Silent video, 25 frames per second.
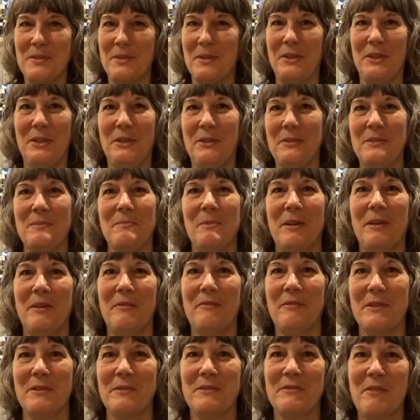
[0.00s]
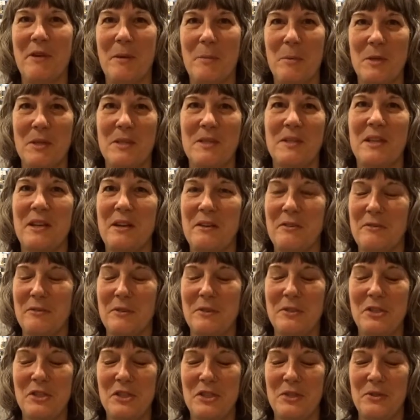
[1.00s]
going to use many of those fabrics that I
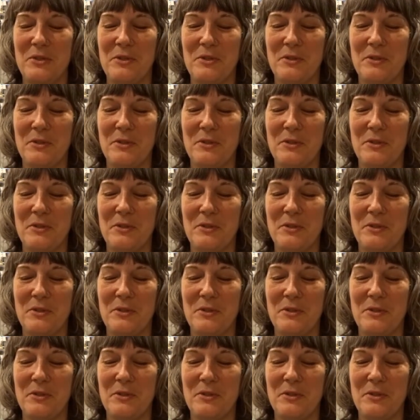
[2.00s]
first showed